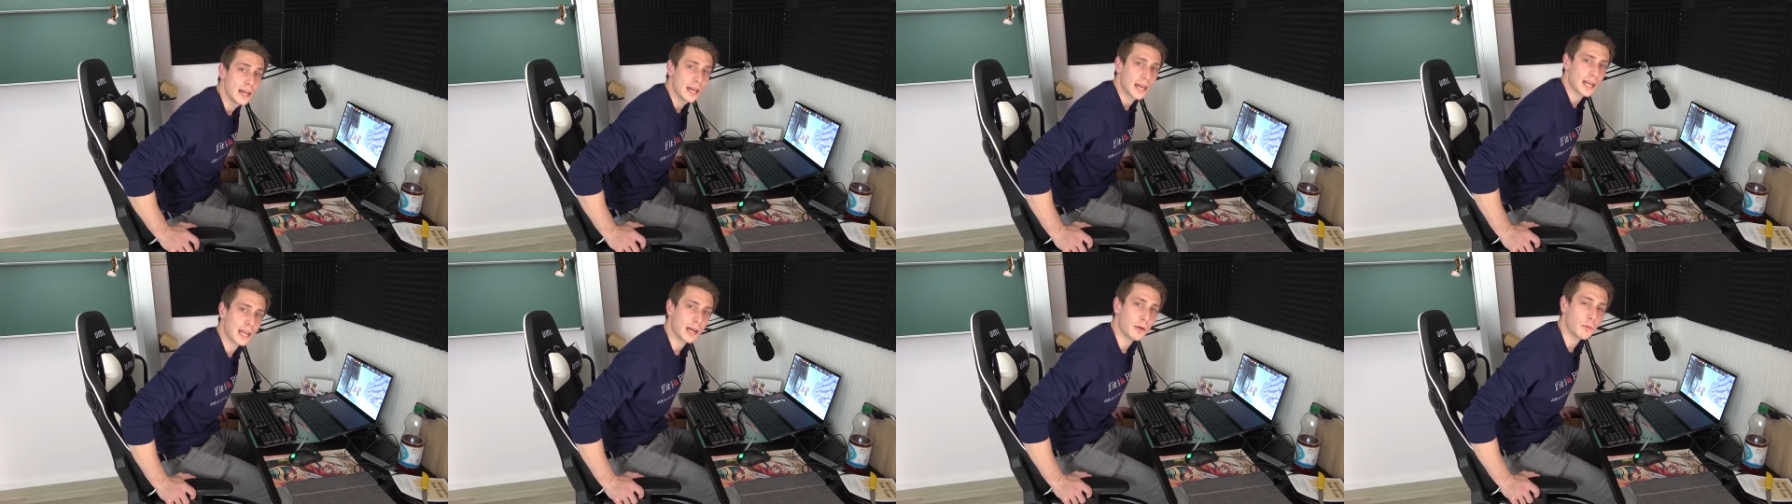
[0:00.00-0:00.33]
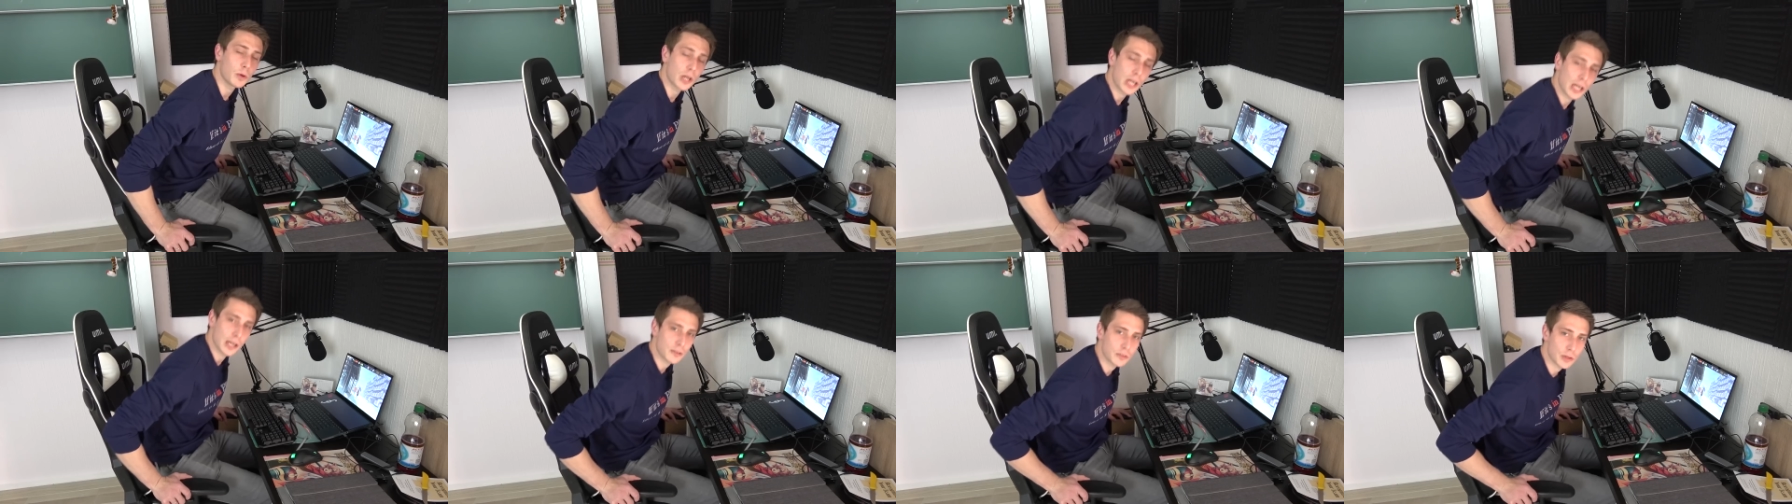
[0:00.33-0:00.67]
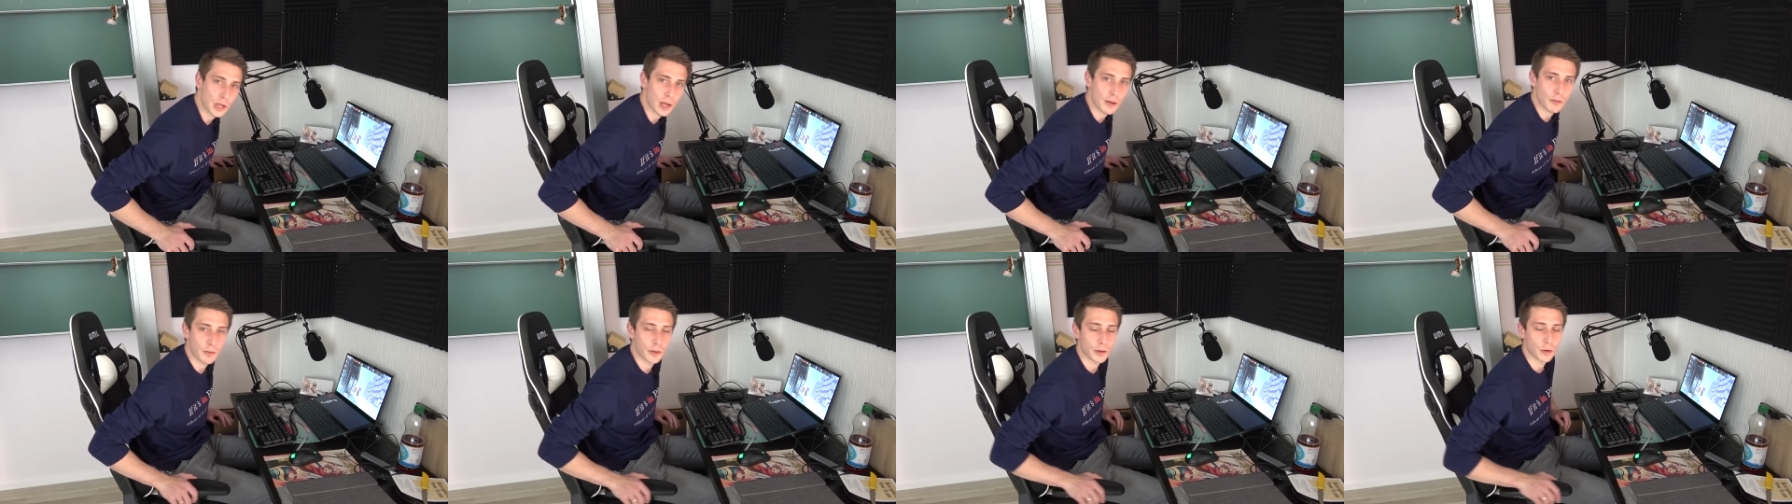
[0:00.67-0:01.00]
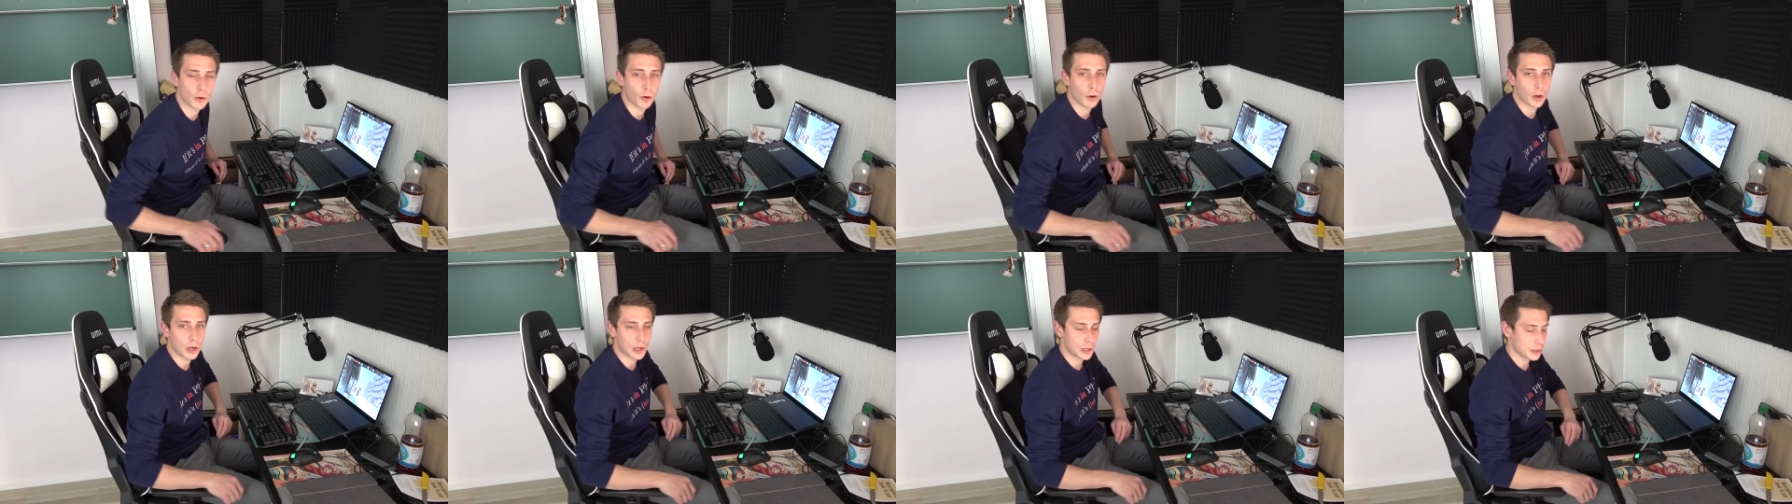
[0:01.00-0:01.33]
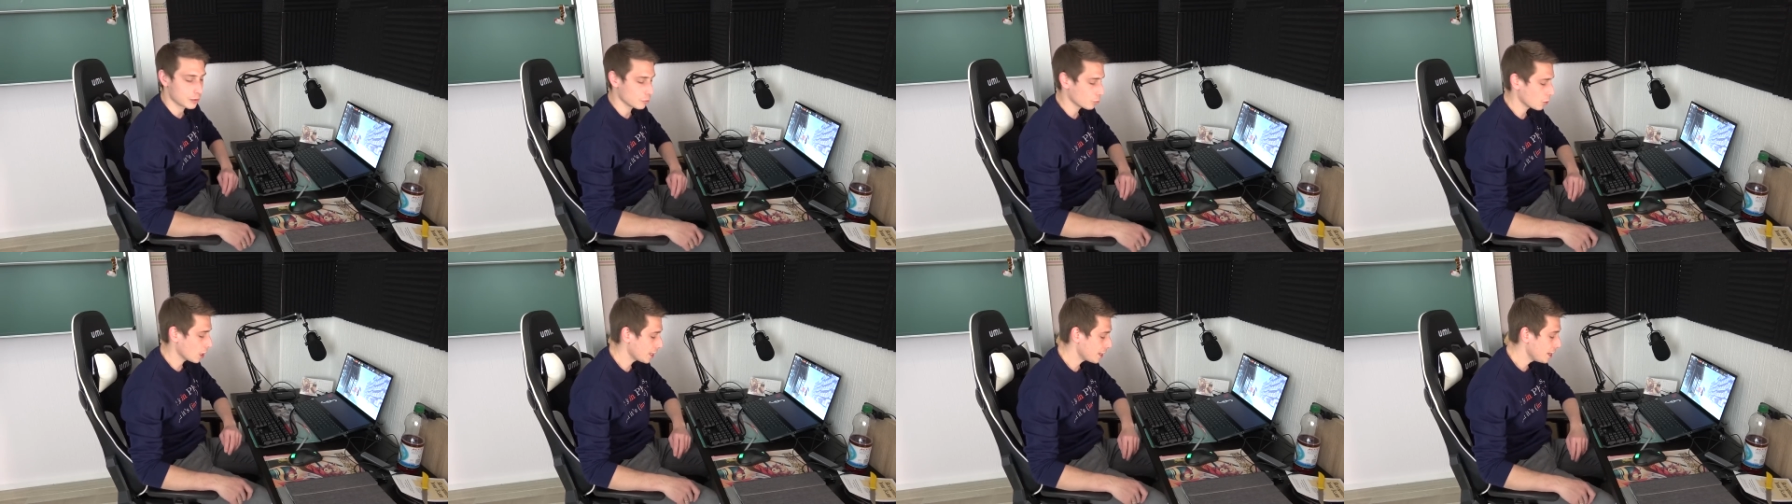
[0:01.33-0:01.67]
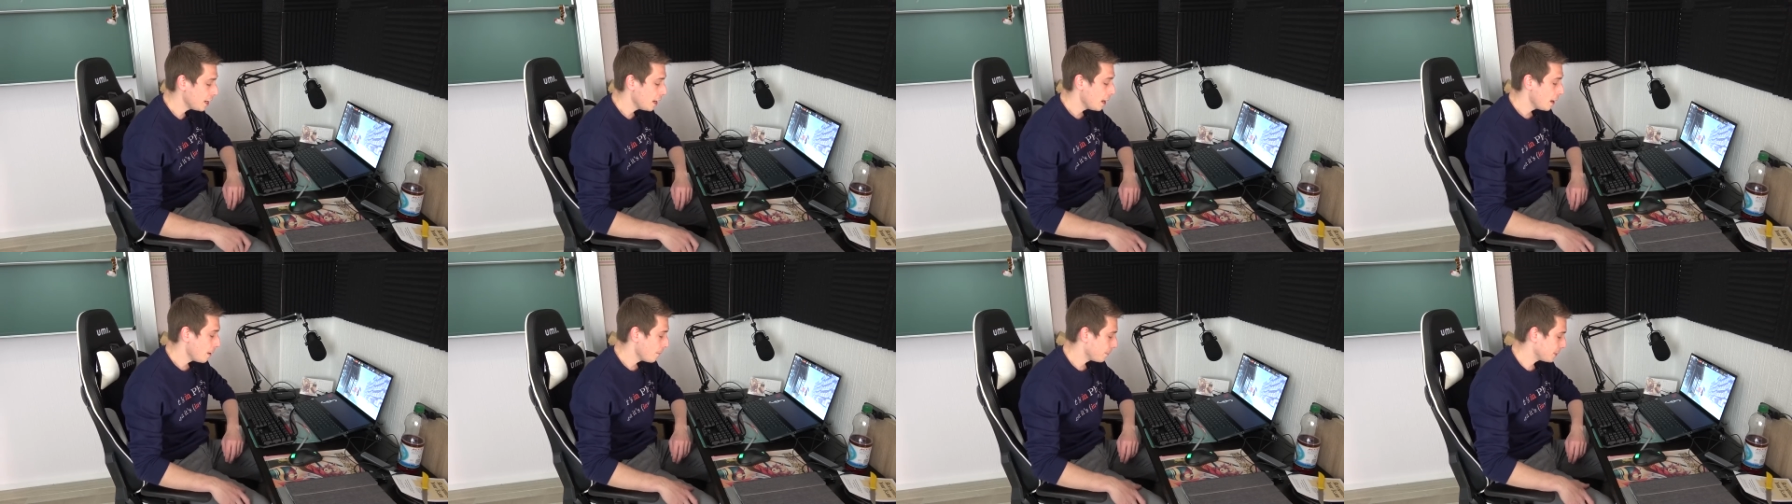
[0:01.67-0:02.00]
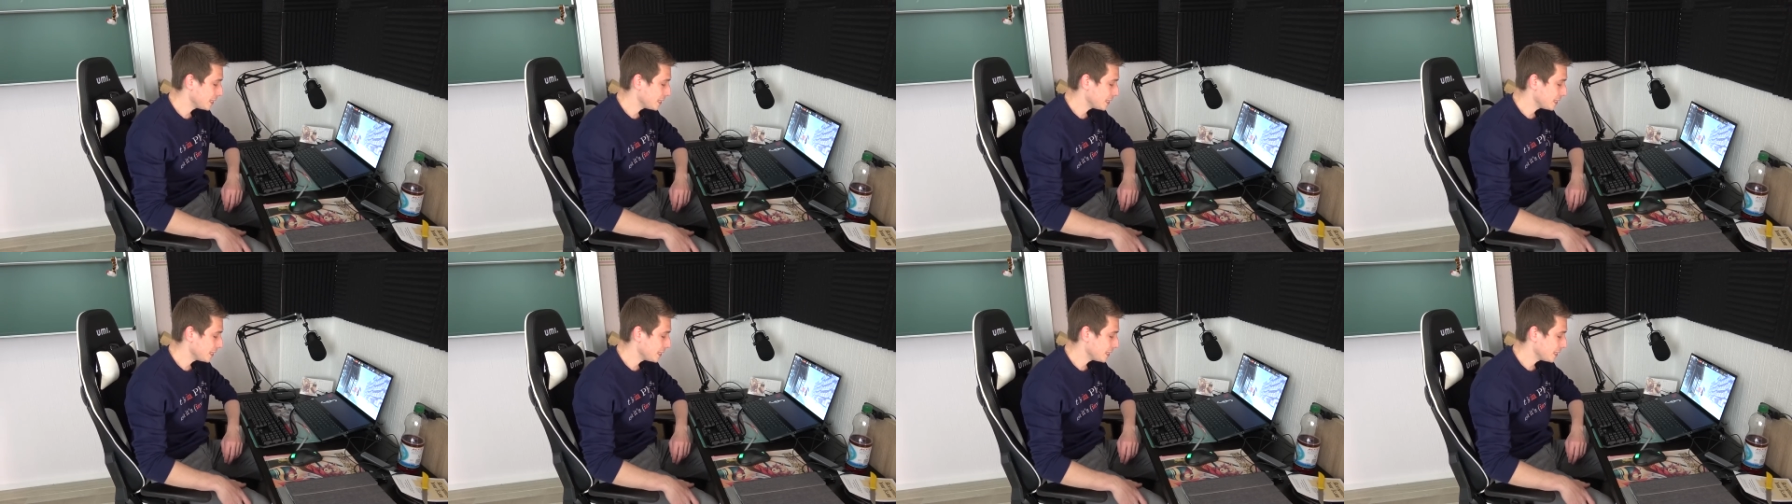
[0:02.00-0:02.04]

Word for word: and I would like to have an all-in-one